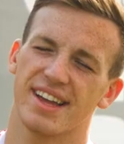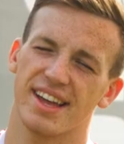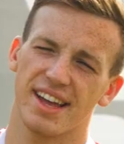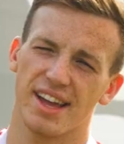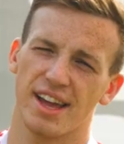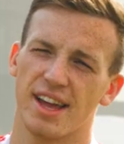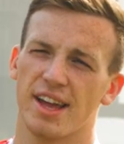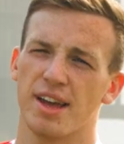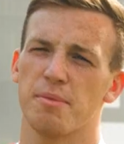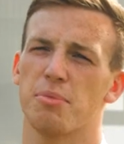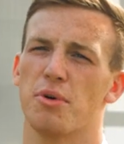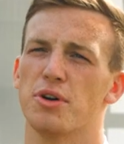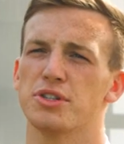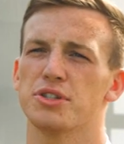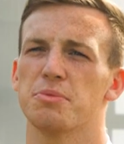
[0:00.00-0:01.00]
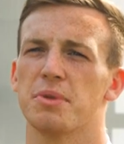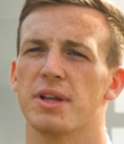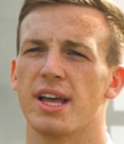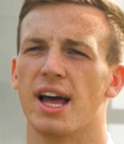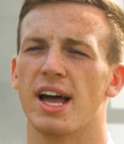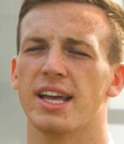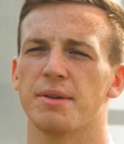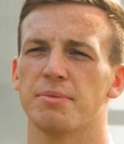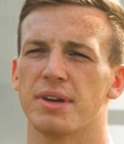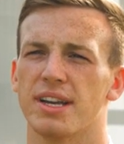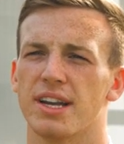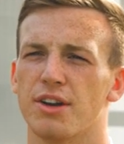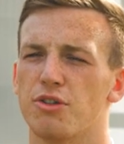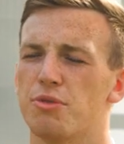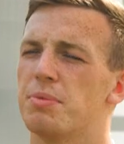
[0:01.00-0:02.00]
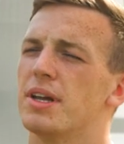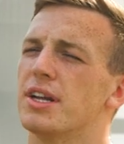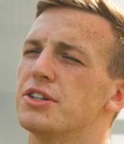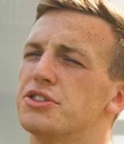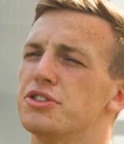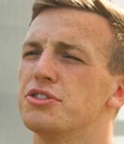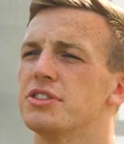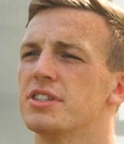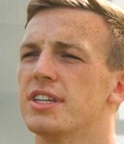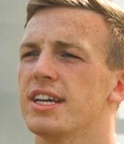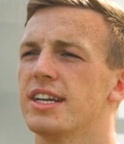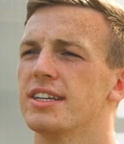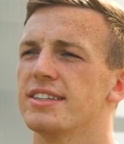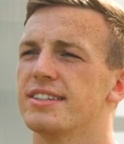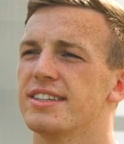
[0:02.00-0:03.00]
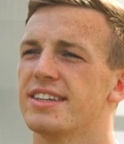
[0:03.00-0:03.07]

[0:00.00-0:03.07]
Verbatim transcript: Uh, possibly, I am getting a new pair of shoes tonight.